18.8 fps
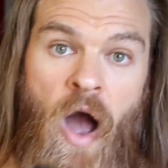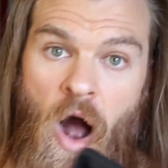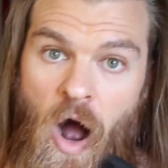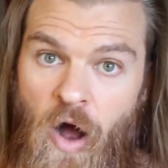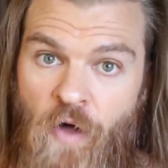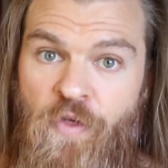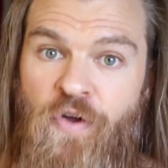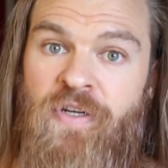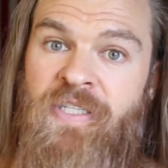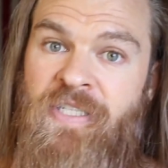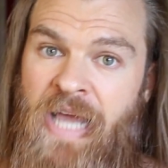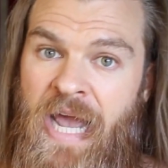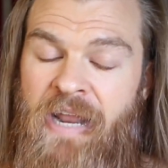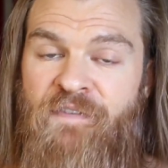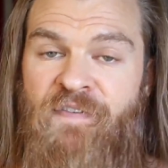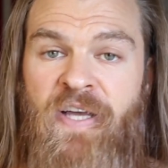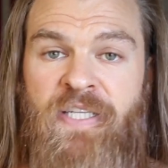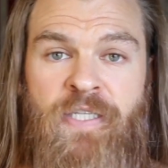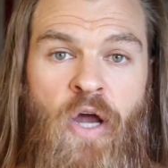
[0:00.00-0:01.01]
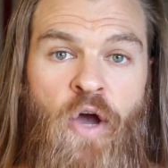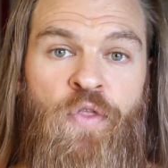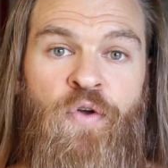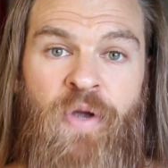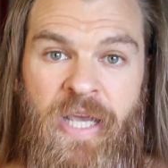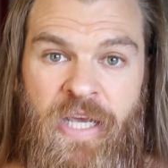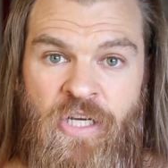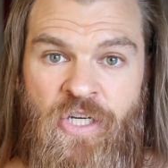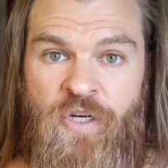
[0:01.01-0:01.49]
other side effects and other
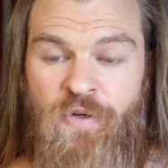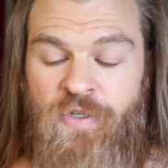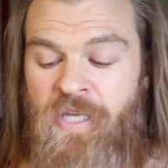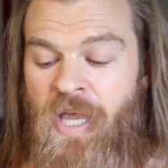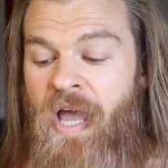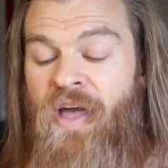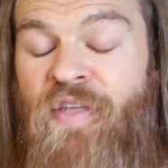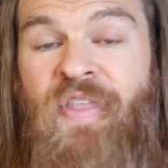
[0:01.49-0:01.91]
issues